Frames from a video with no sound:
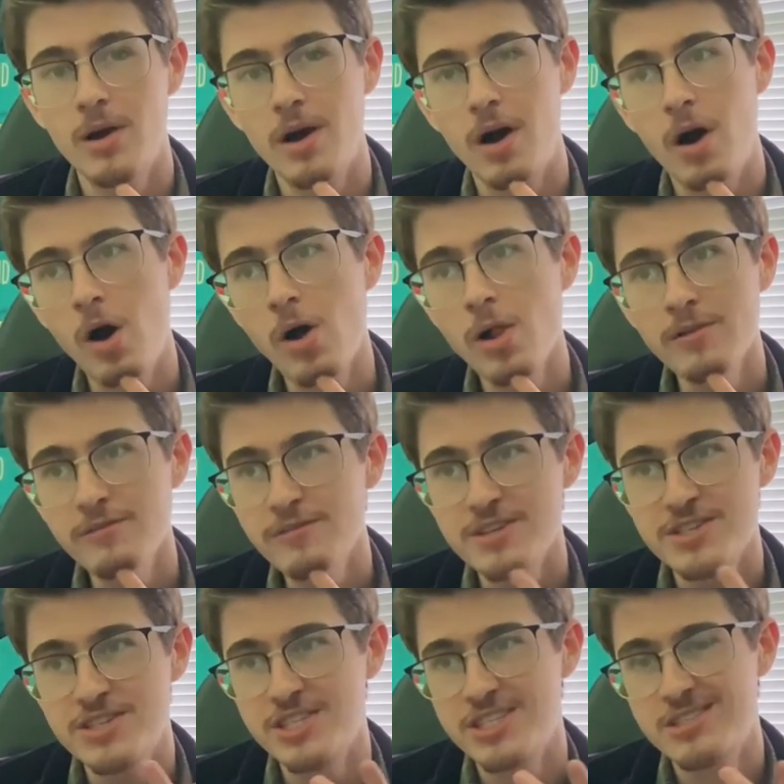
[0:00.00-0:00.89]
All of
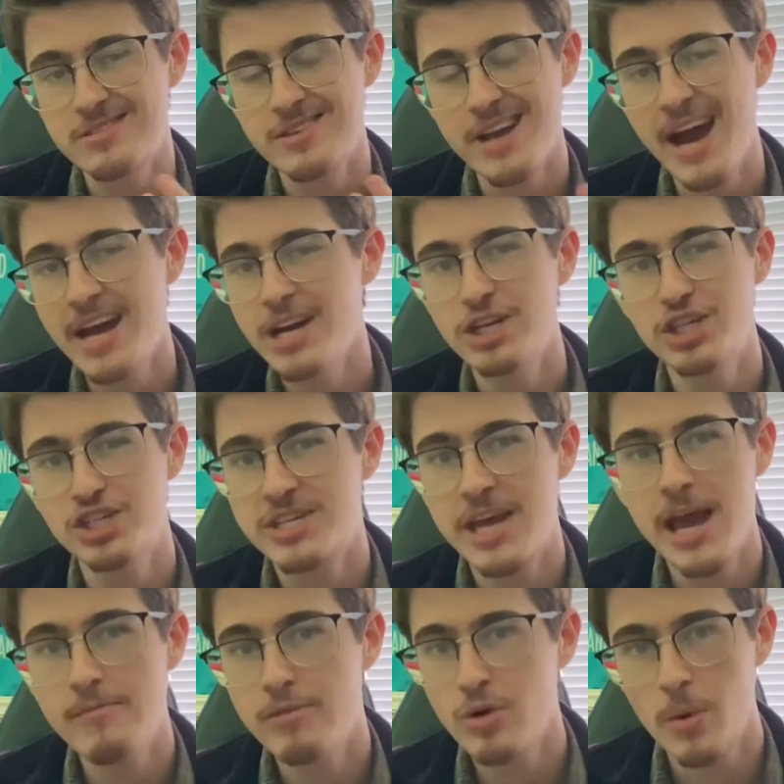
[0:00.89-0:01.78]
us kind of just
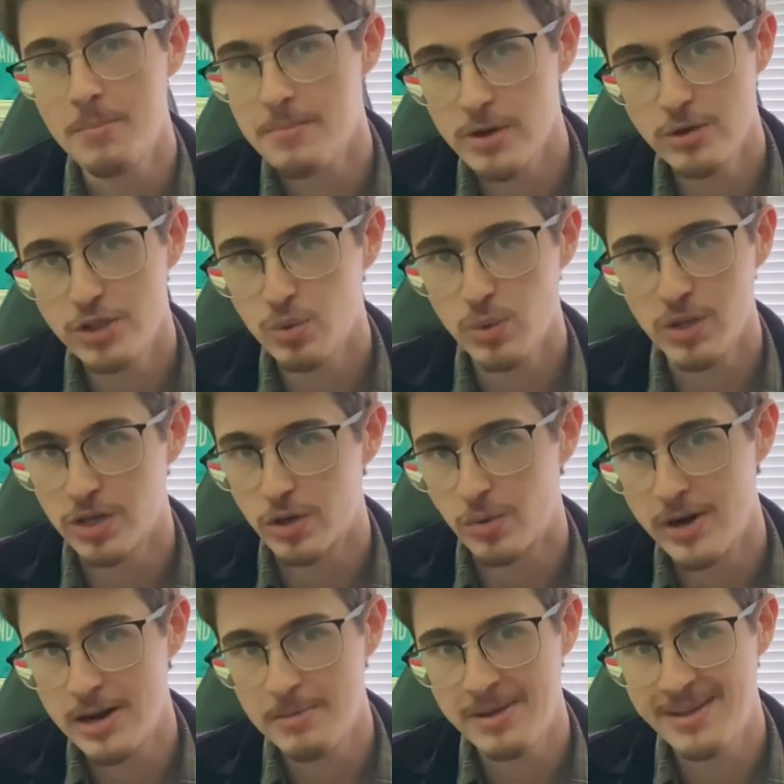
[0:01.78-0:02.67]
came to a mutual
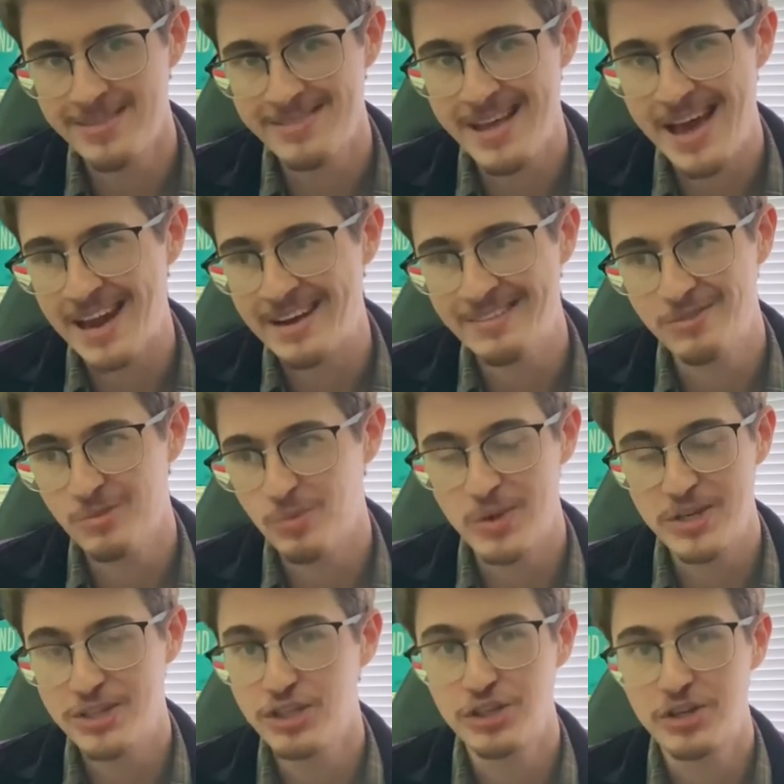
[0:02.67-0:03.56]
agreement that
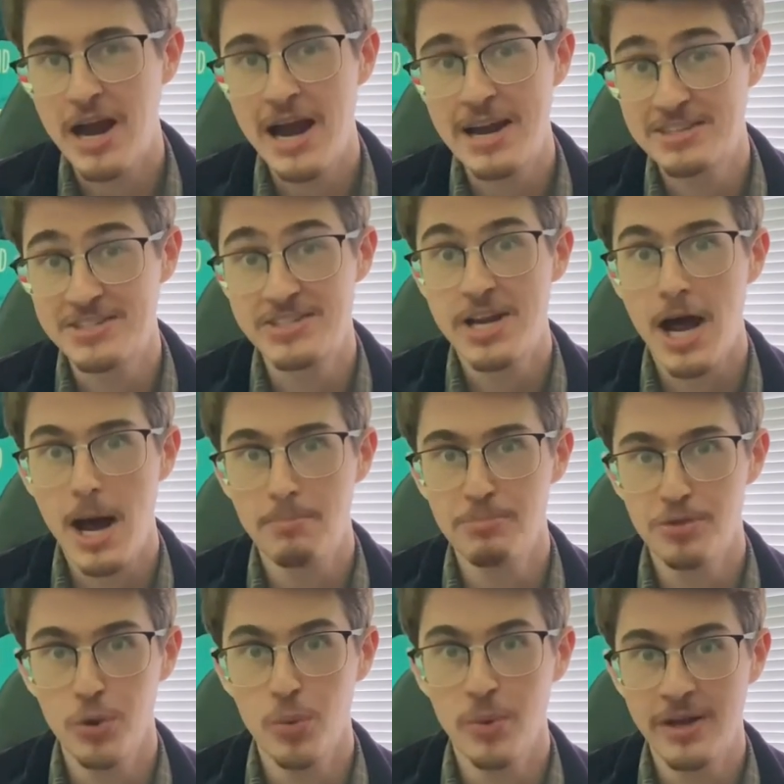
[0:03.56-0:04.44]
we should kind of
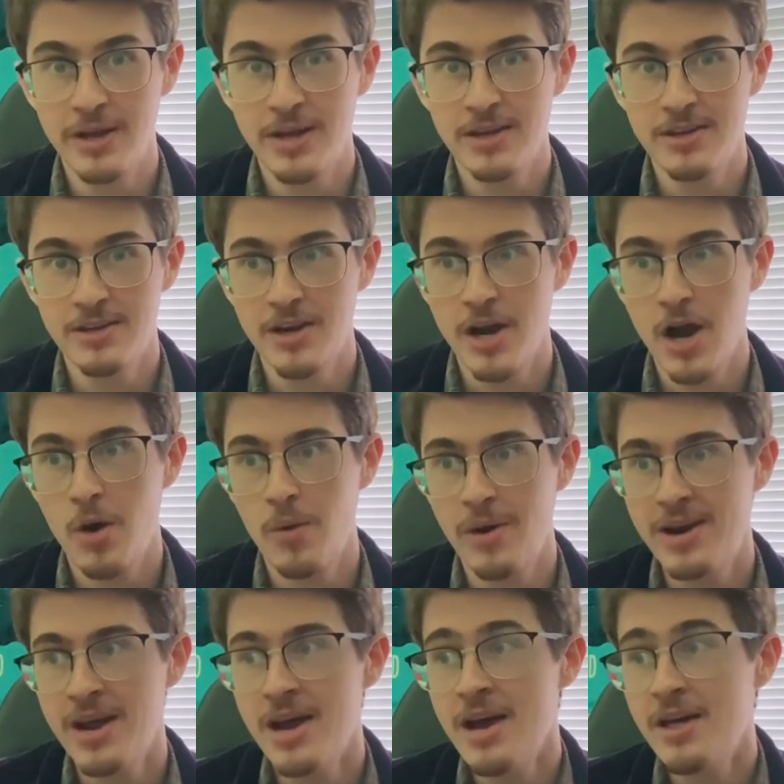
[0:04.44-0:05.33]
stop doing it, you know,
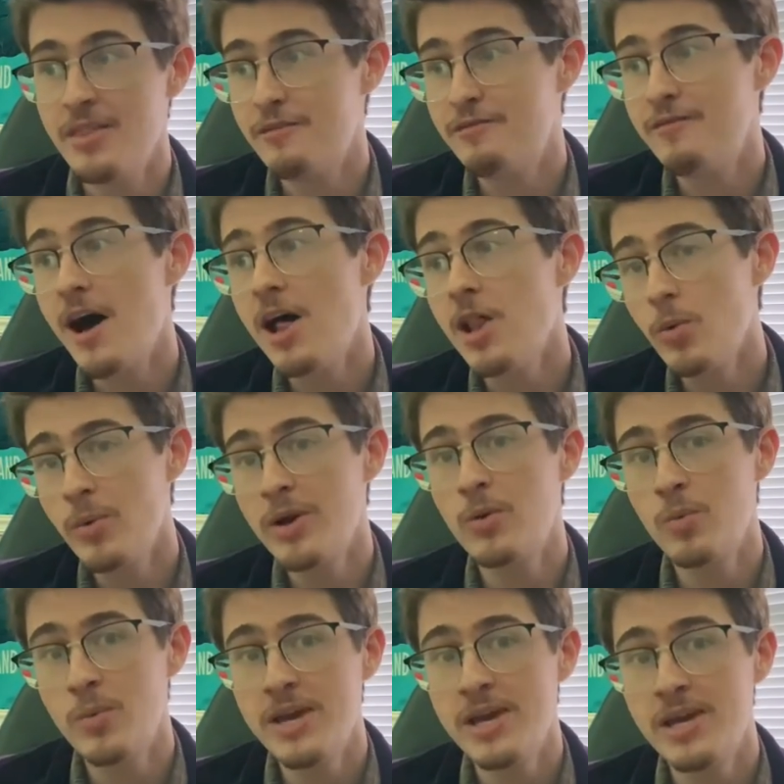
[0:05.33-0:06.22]
and the
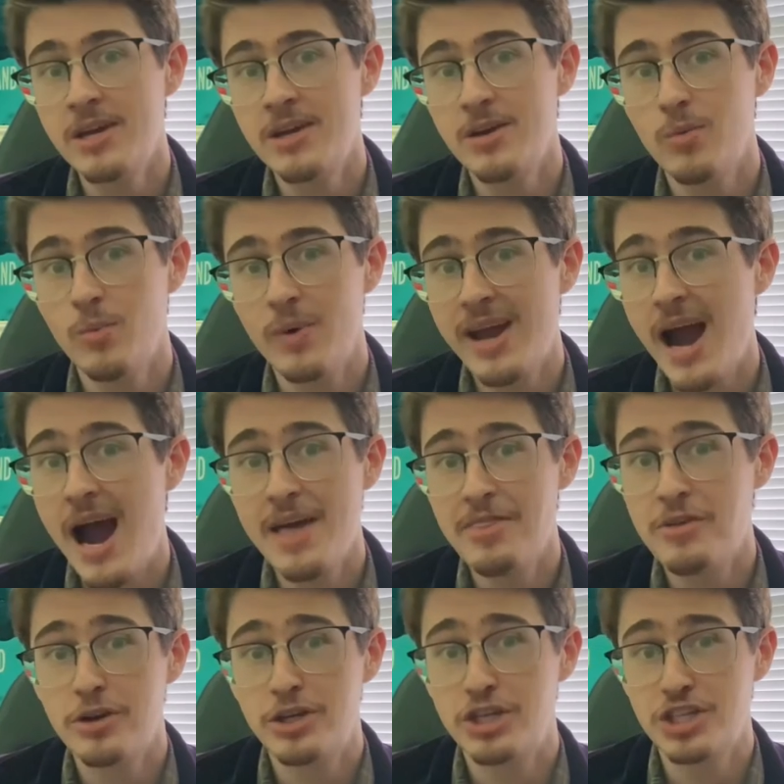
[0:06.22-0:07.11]
following week, we
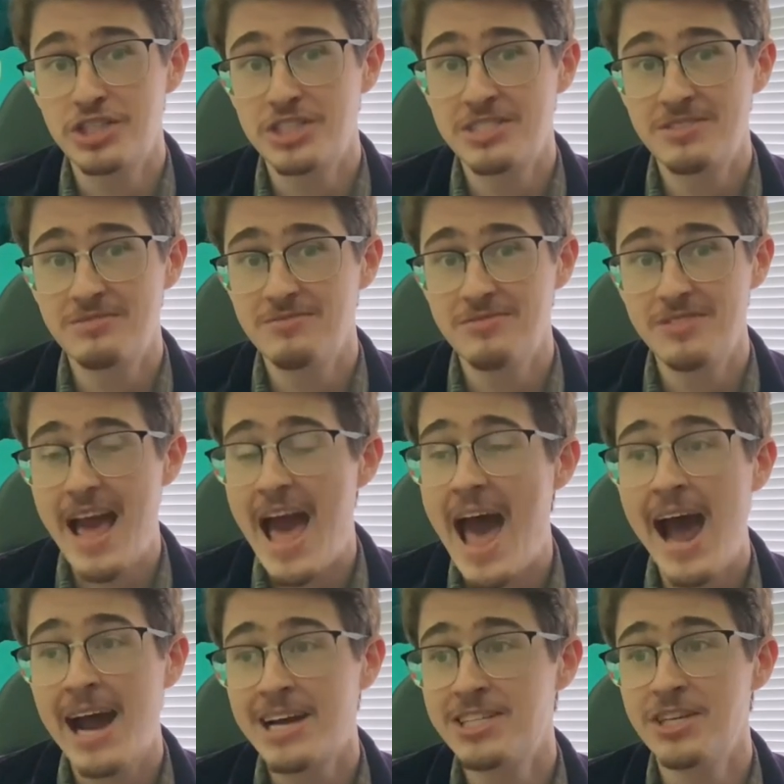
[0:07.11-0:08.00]
either just
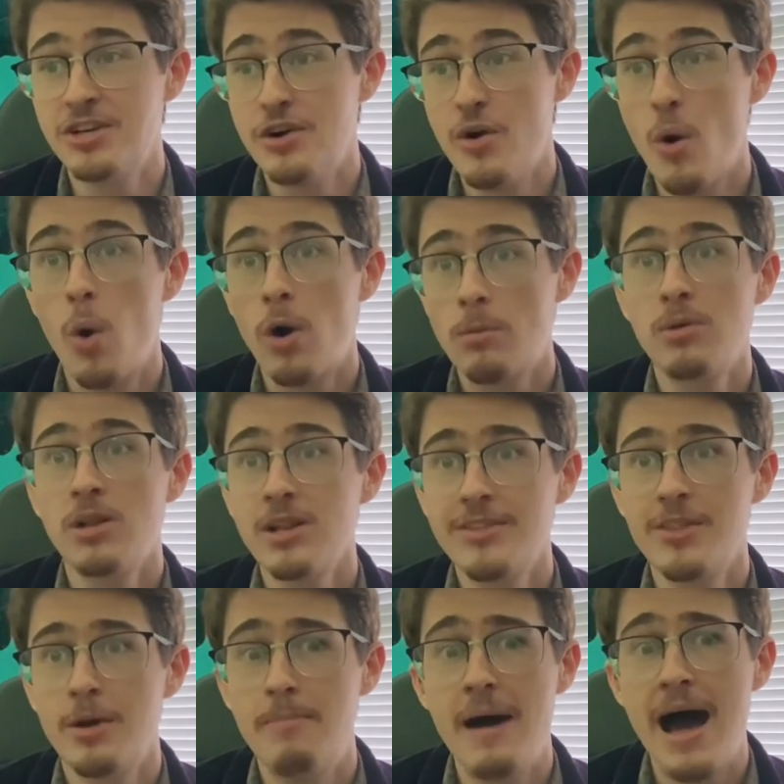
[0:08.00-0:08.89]
acted normal
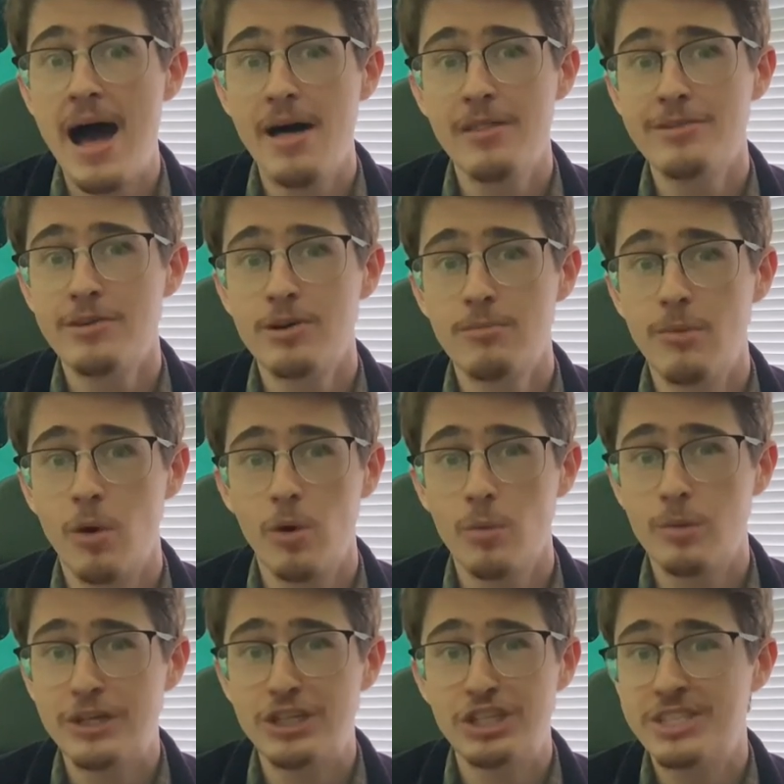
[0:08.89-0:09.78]
in the bathroom or
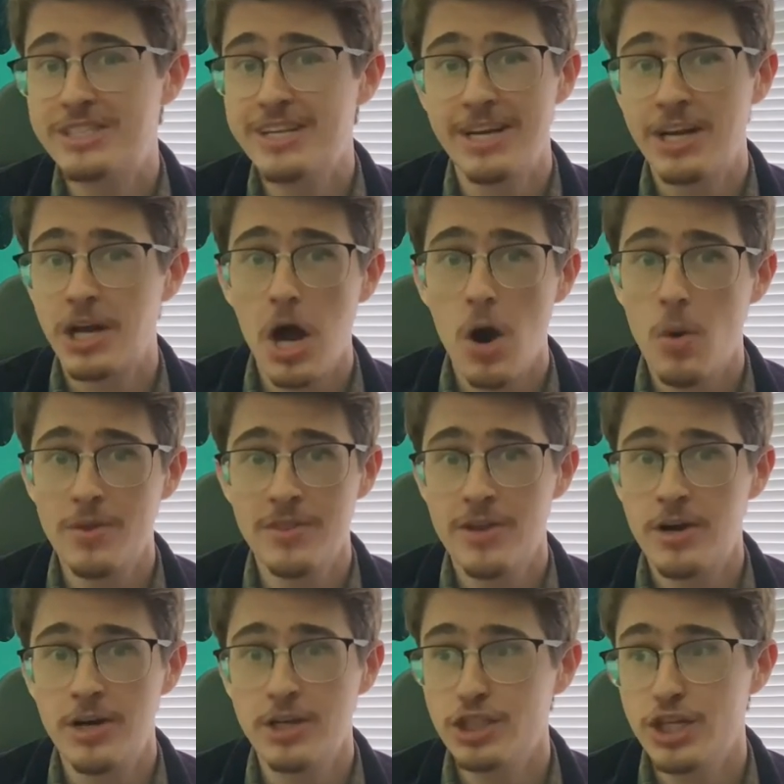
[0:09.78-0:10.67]
we just didn't go in
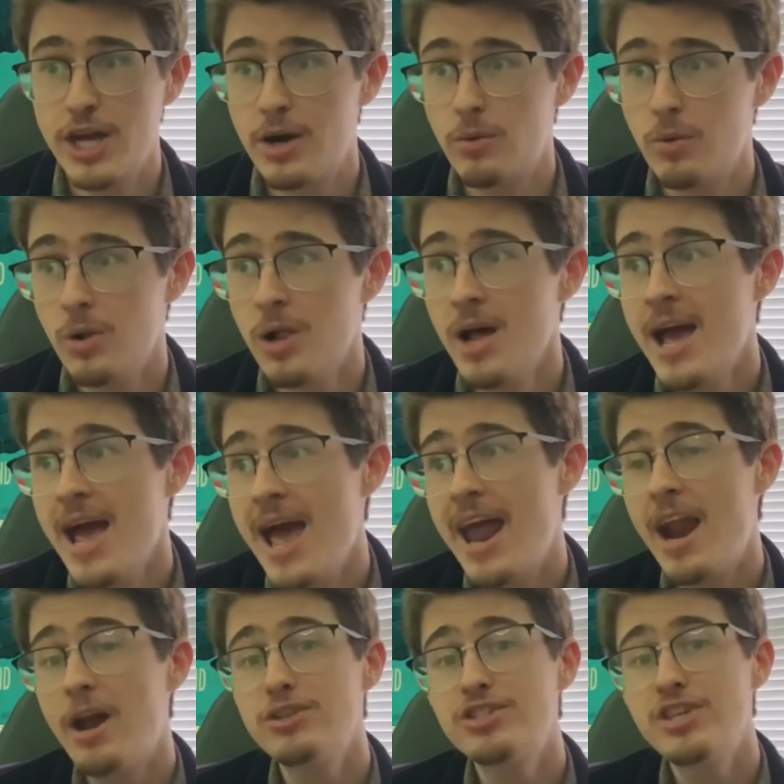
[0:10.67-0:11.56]
there in general.
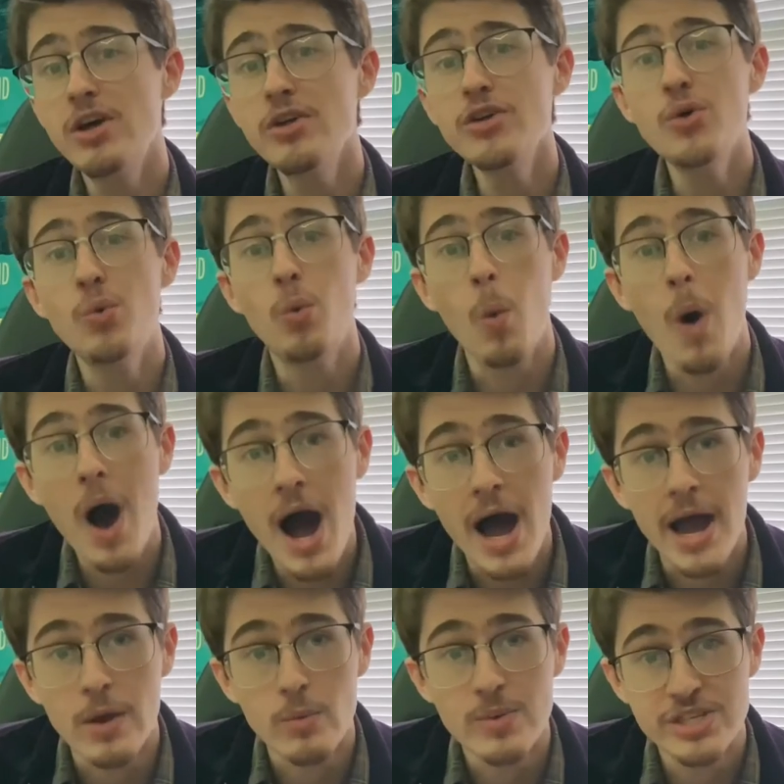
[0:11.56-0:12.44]
And I'll tell you
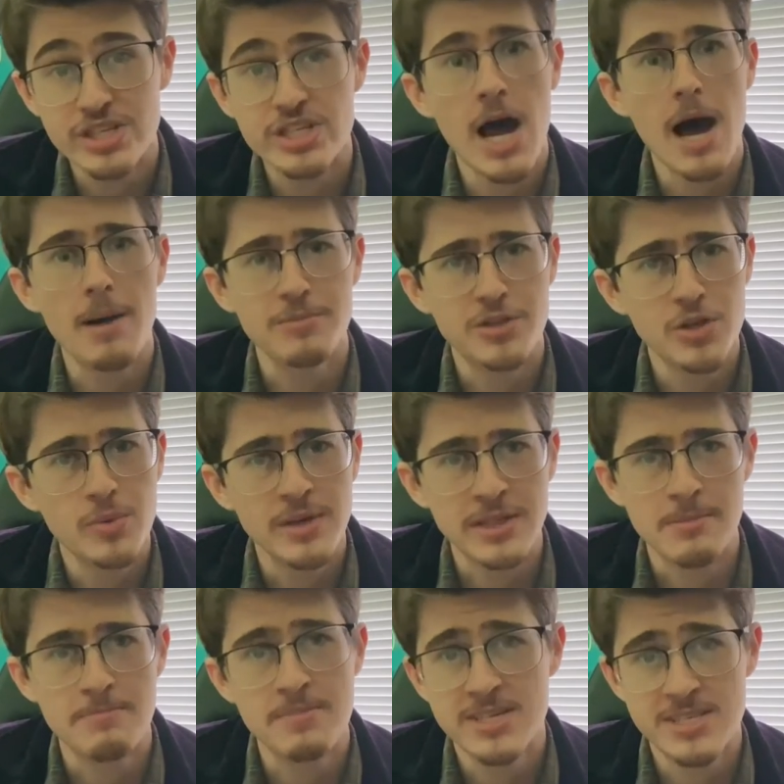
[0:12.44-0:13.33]
why we stopped
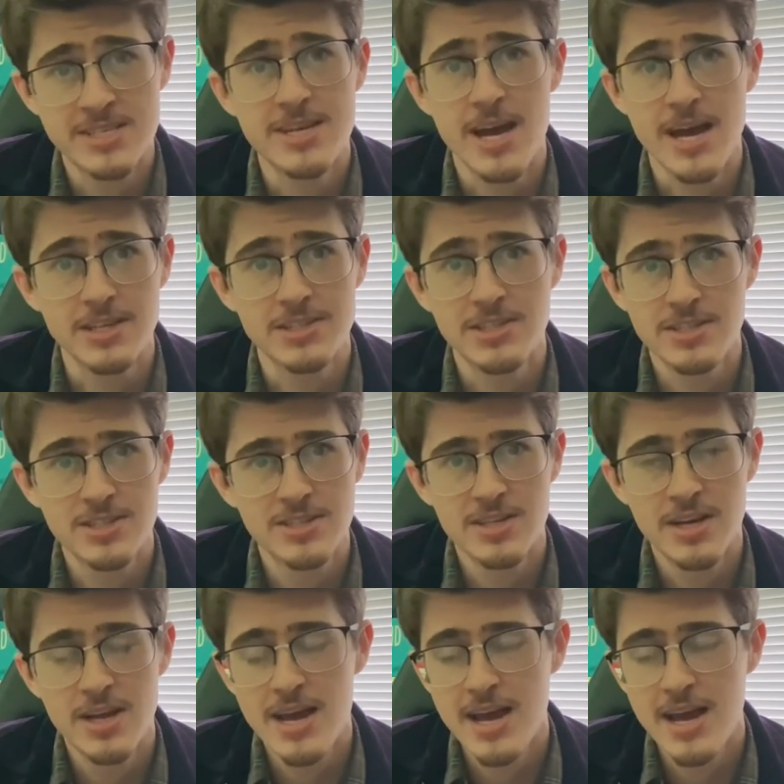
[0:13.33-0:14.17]
doing the missed tests.